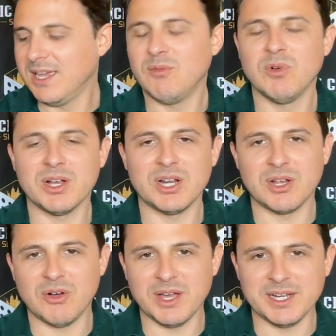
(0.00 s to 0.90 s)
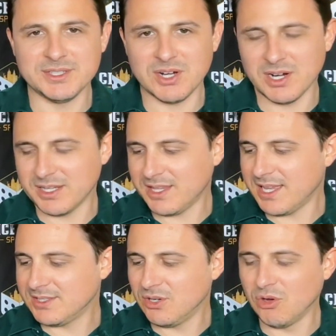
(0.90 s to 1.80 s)
We're going to go ahead and target
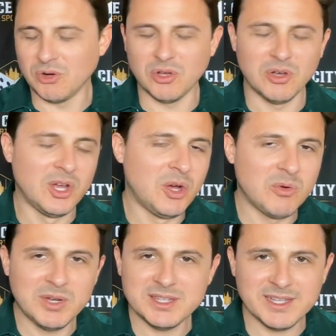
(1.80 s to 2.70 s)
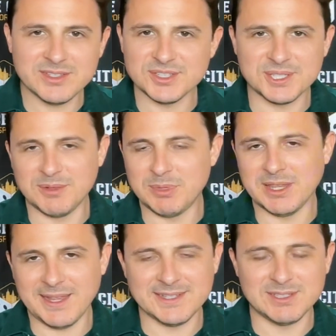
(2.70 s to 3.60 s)
that total. We think there's going to be
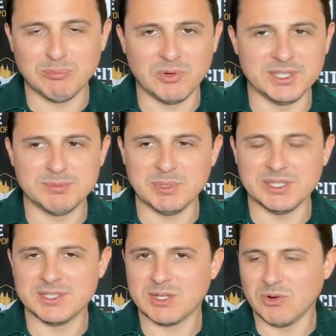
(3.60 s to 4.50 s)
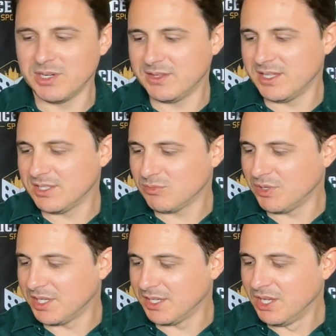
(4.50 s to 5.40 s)
lots of points being scored in this
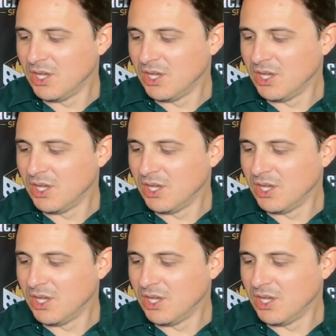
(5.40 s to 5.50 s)
one.